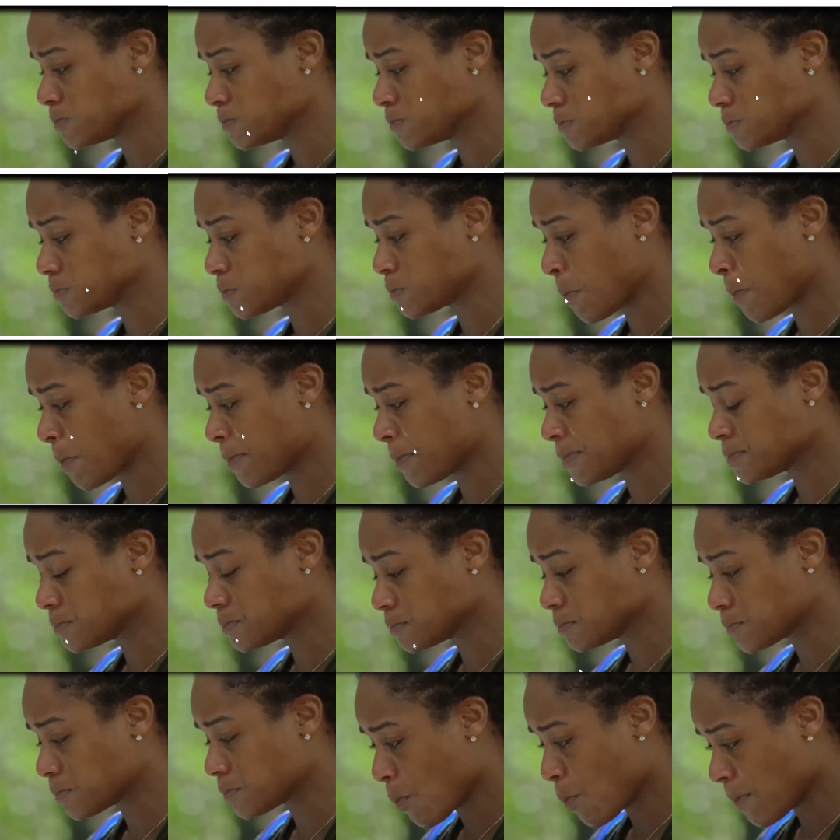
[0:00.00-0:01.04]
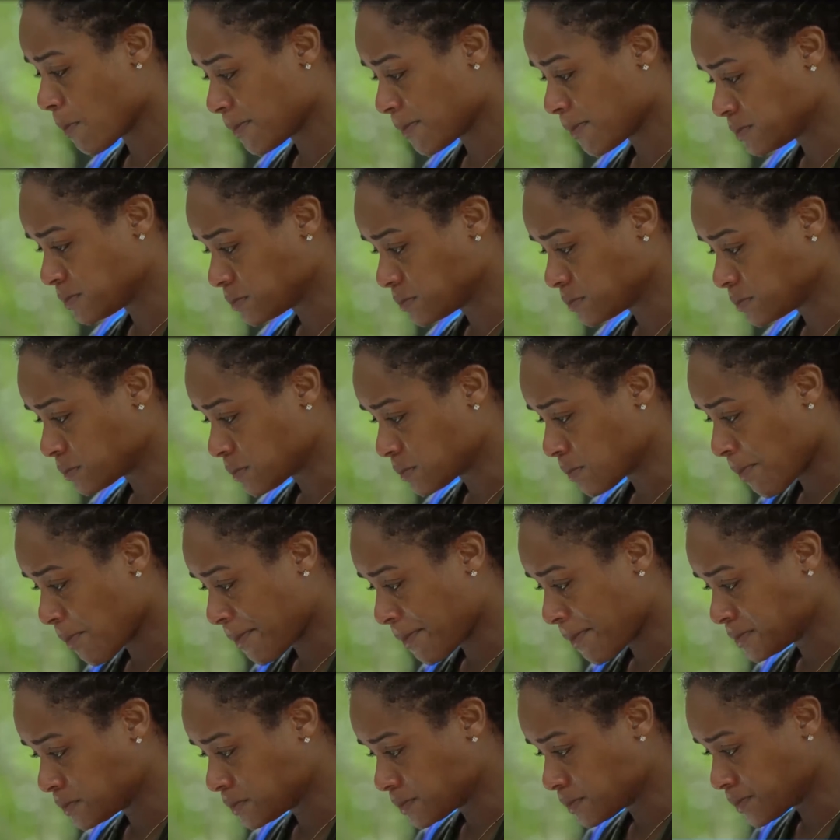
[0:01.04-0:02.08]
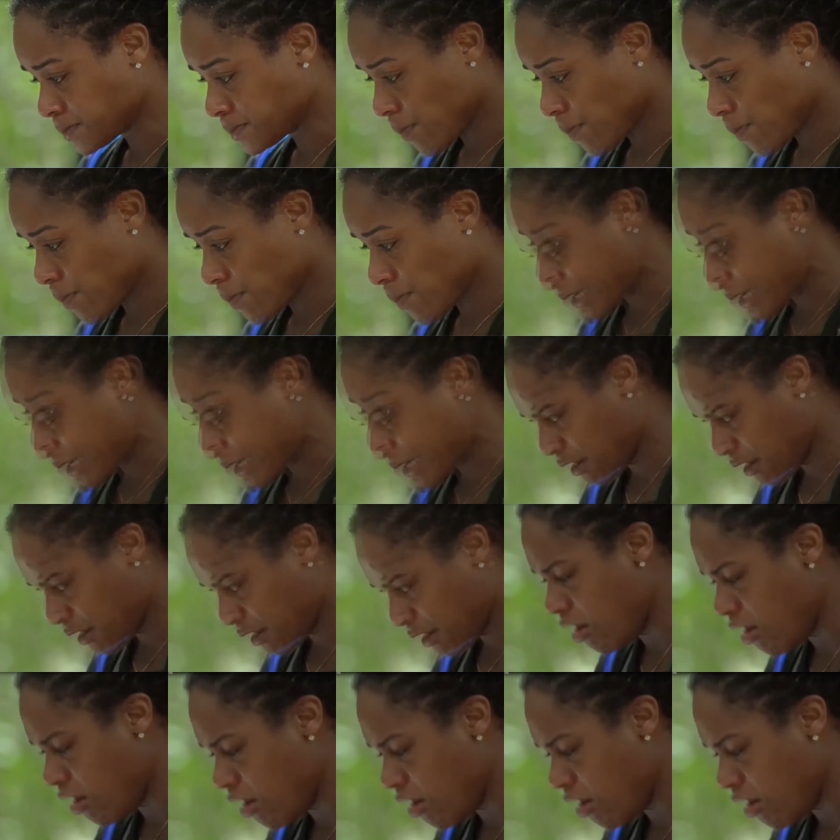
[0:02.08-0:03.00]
and Naya crying while they're still eating.